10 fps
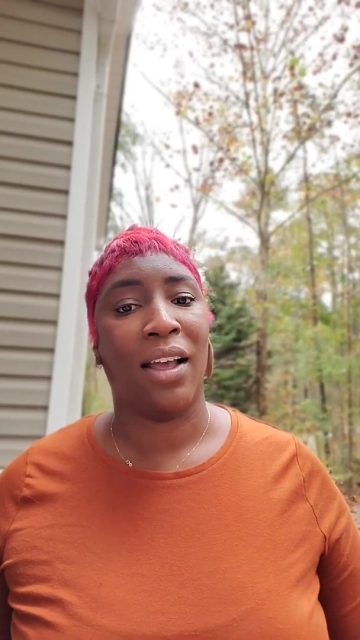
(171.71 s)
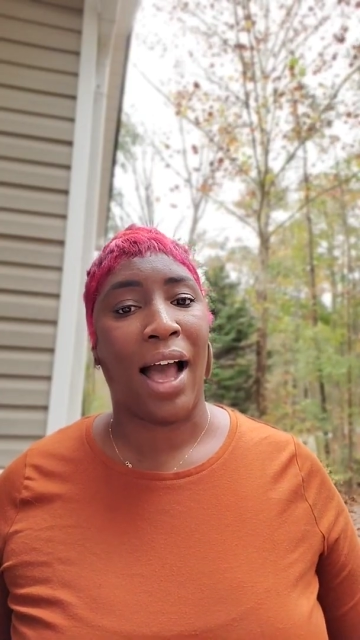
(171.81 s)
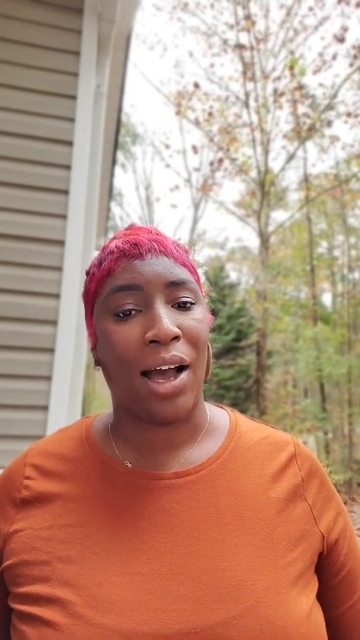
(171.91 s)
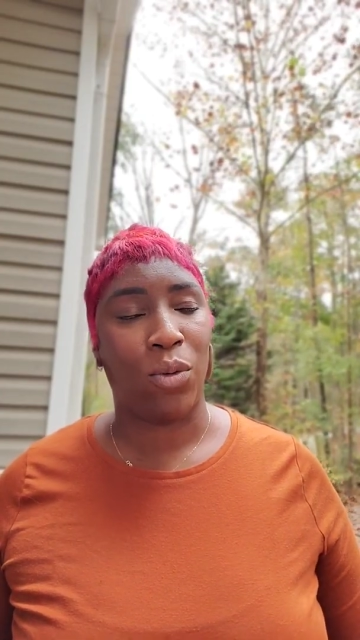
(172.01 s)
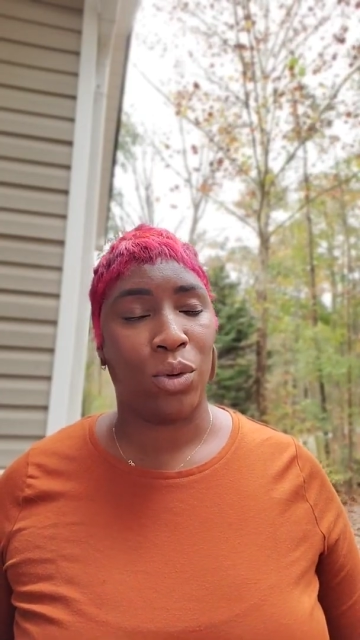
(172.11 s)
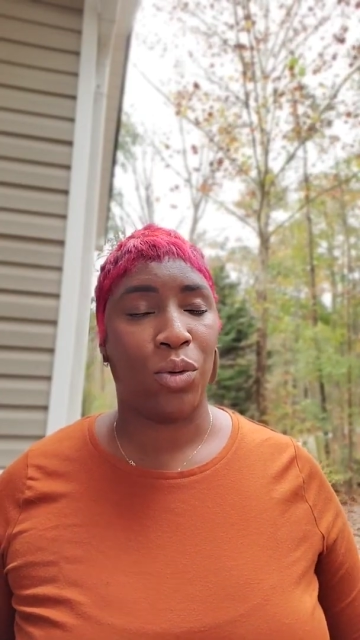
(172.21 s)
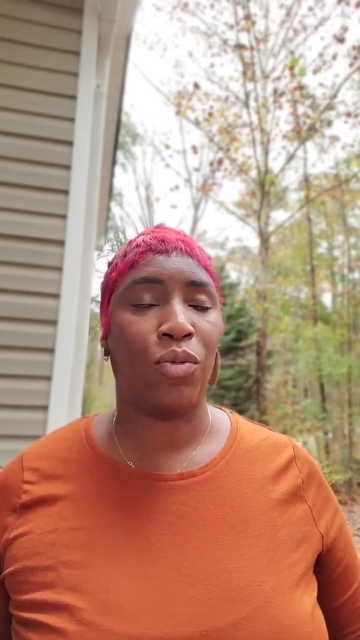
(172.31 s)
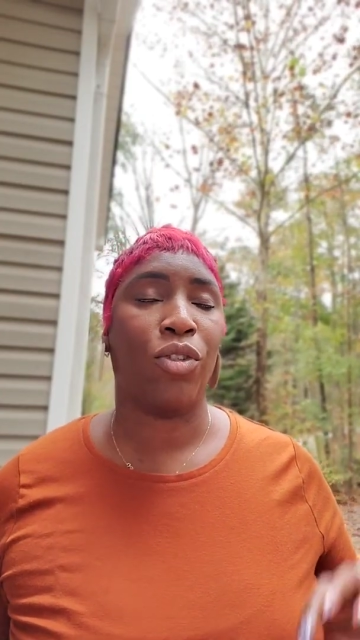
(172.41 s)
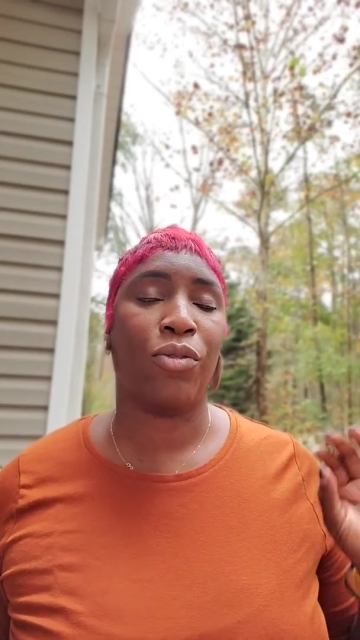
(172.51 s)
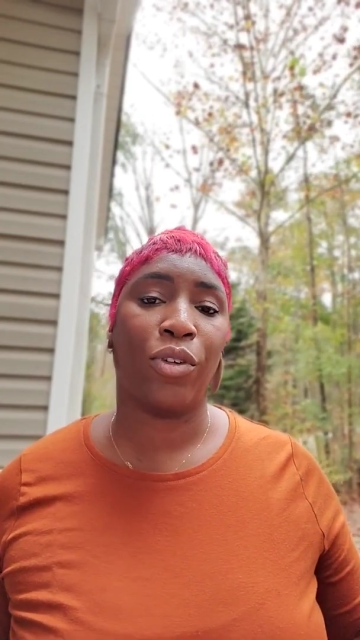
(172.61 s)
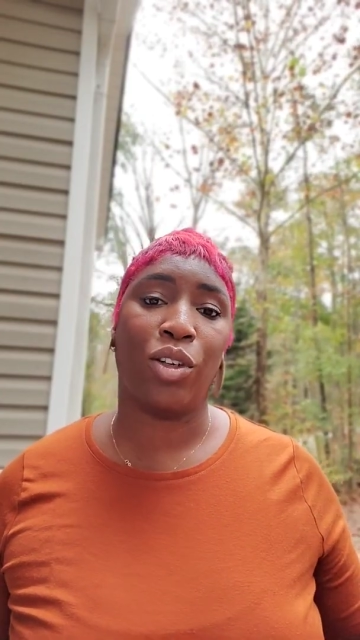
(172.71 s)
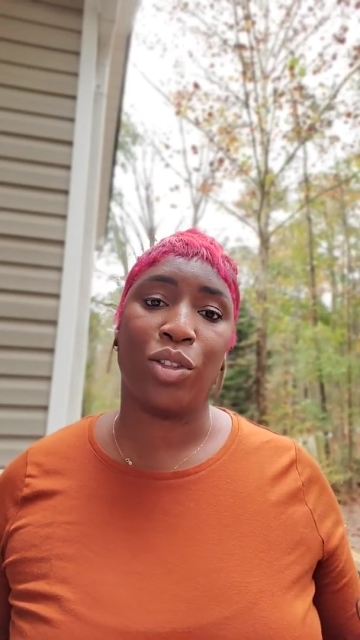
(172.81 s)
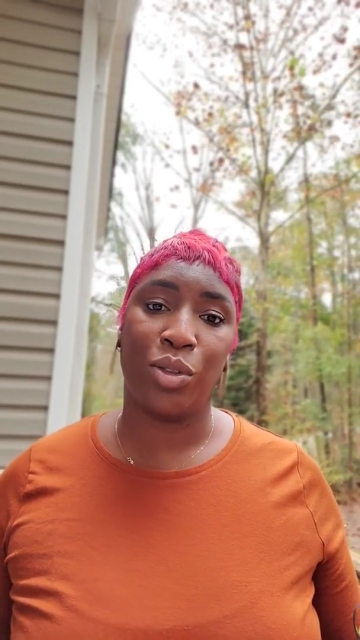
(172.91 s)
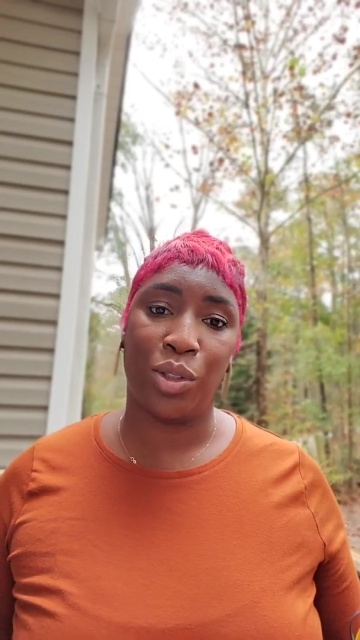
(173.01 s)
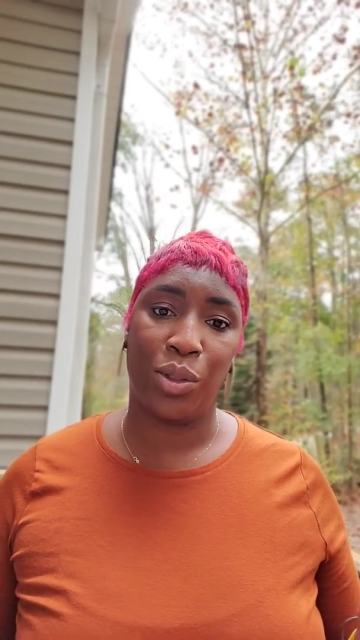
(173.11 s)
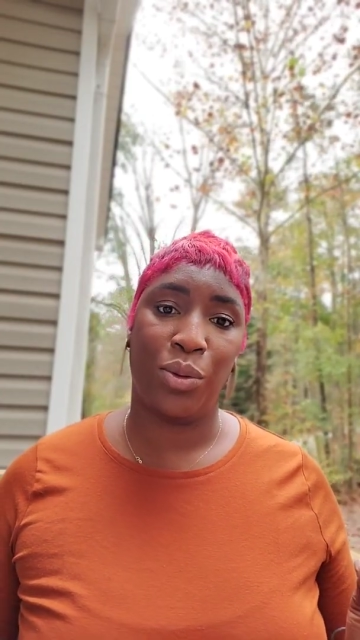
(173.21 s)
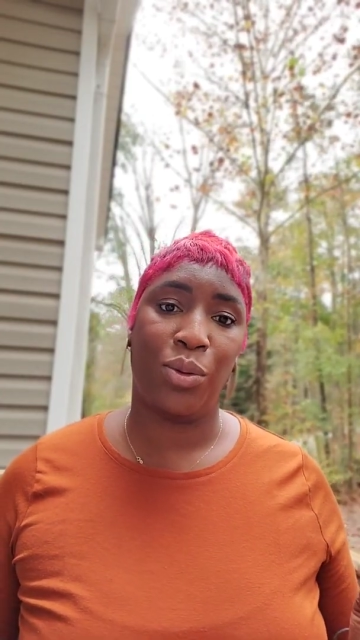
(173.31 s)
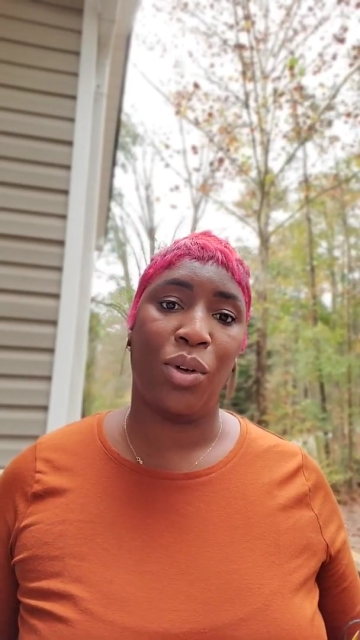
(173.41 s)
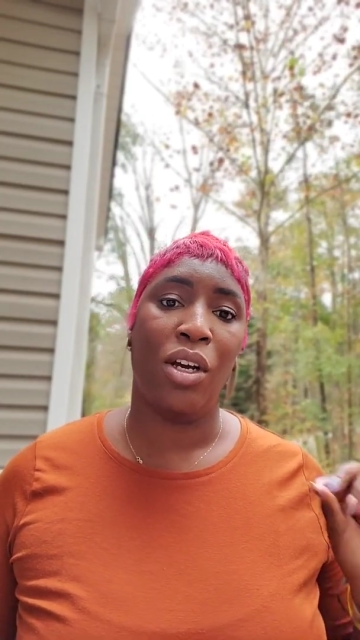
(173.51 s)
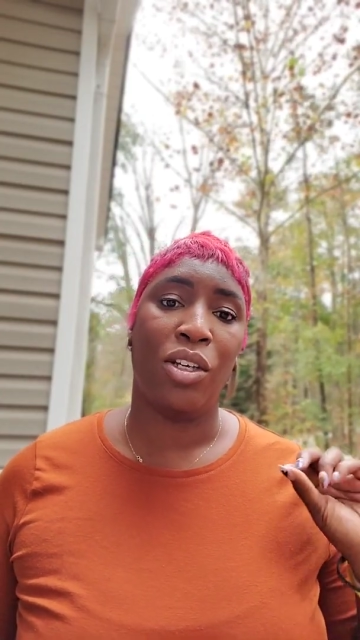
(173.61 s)
I will refer you
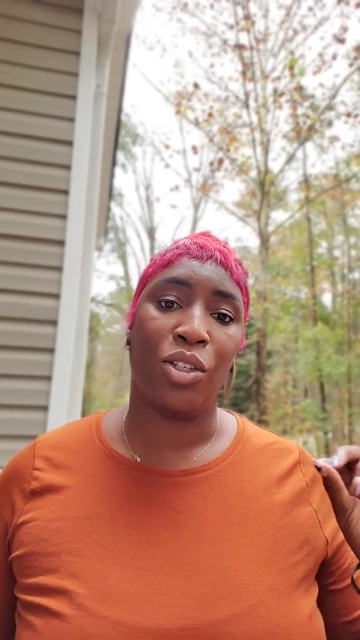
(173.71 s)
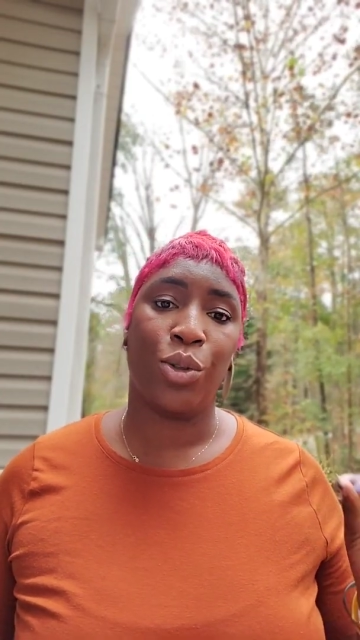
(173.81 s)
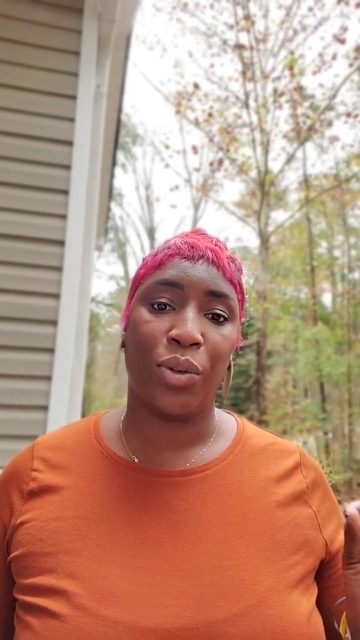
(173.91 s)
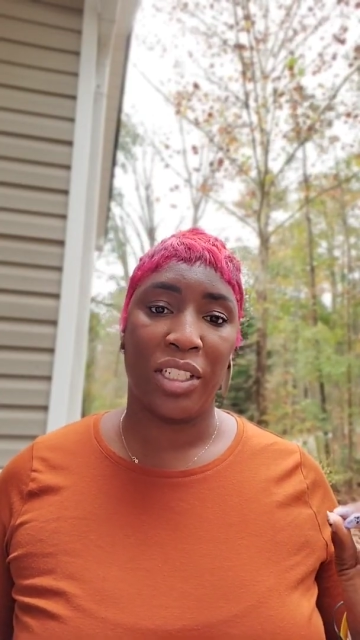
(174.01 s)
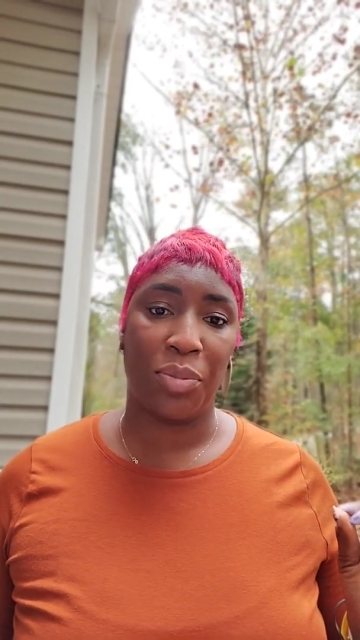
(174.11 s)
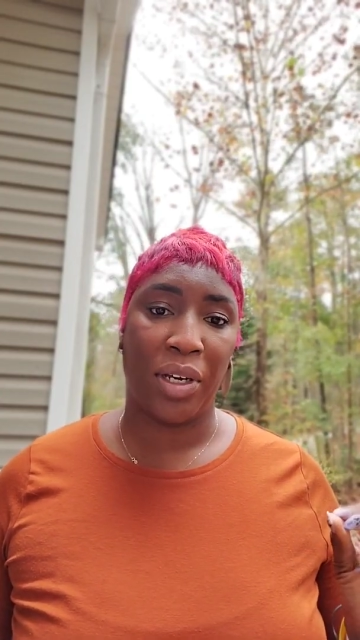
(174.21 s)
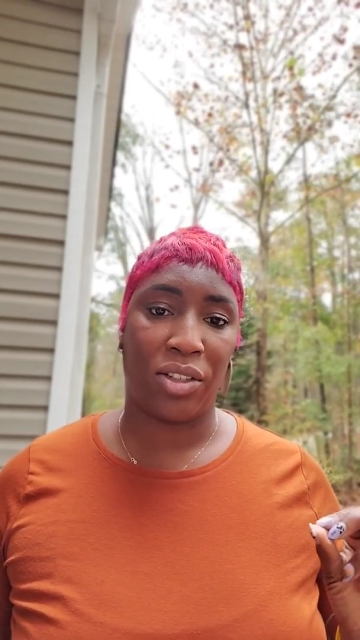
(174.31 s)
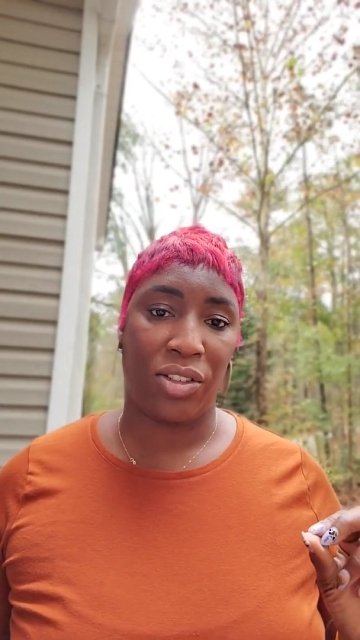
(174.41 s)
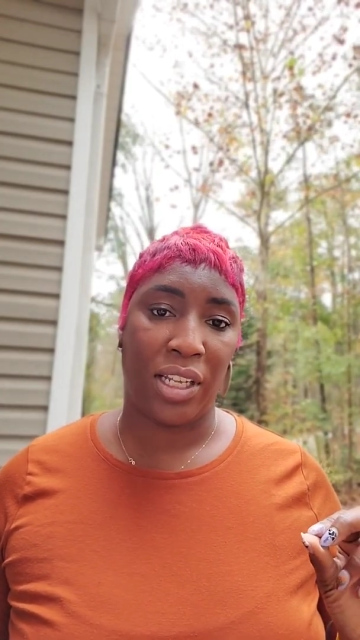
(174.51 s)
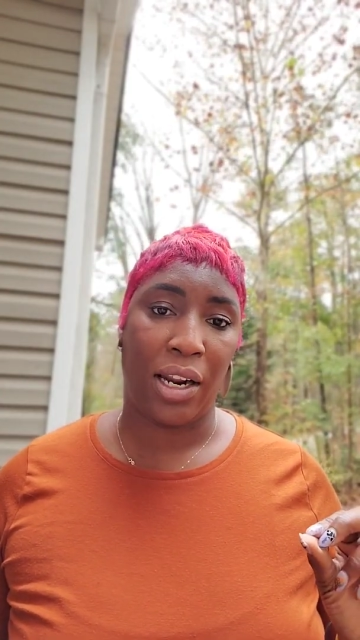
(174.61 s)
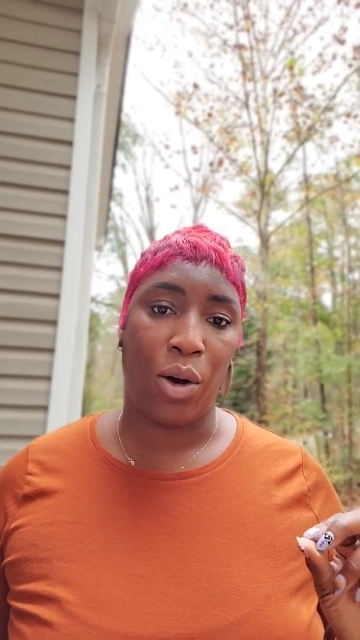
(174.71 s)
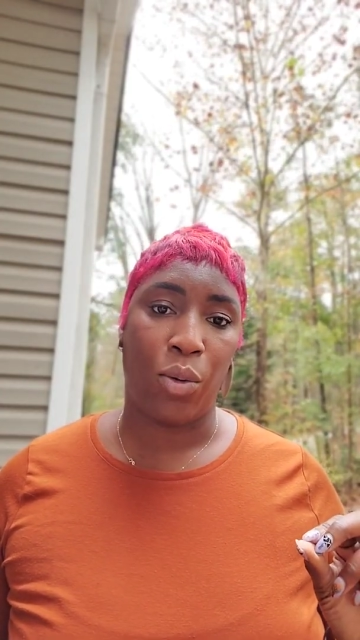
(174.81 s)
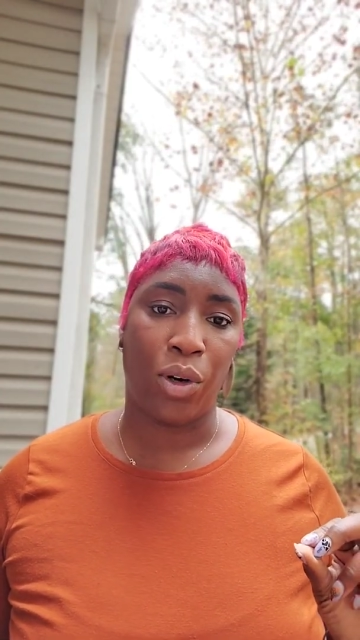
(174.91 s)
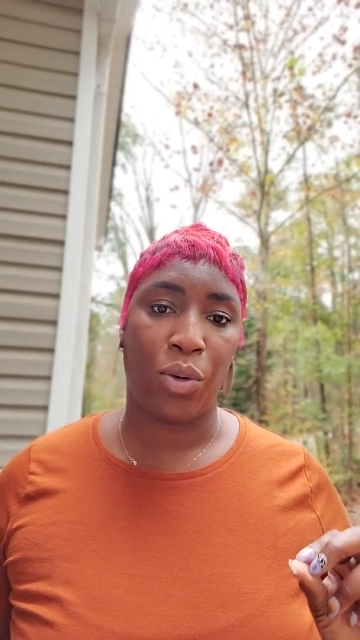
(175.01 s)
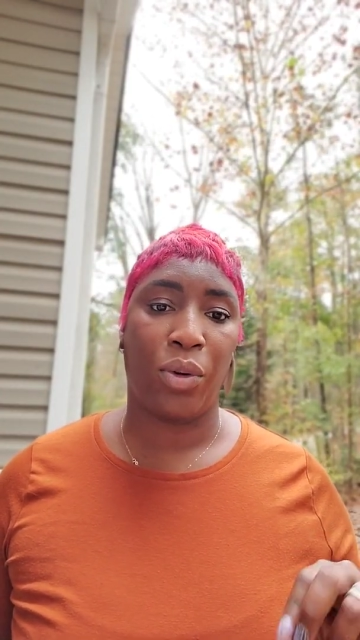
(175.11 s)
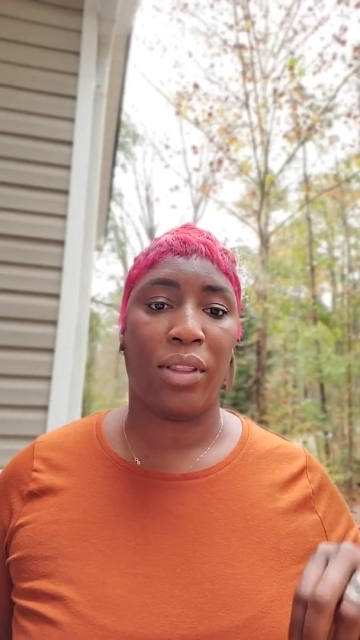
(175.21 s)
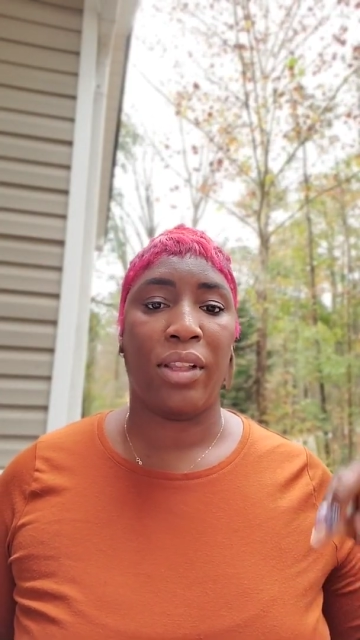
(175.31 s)
to 2 inspectors that I work with.